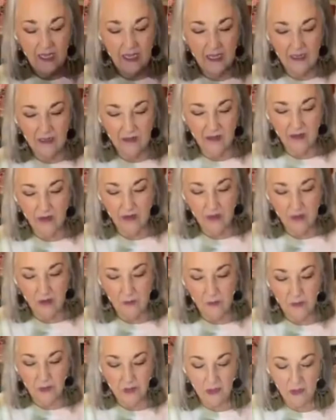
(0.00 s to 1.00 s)
and
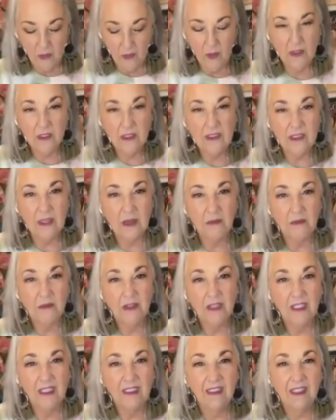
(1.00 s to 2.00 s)
put on
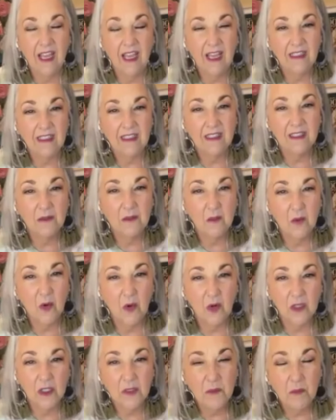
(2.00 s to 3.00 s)
something that's
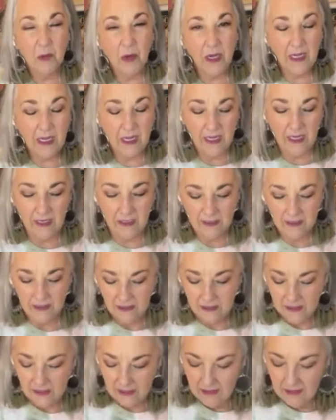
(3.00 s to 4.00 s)
more springy
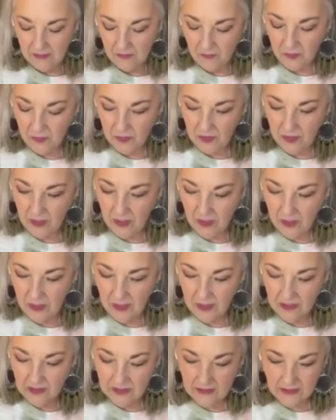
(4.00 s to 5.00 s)
for
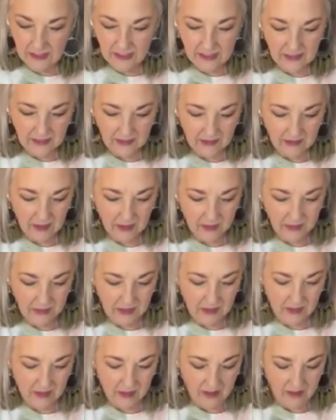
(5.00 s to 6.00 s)
the season
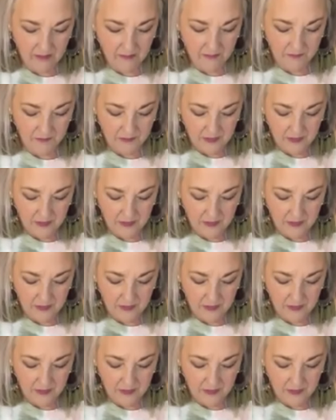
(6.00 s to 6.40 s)
coming up.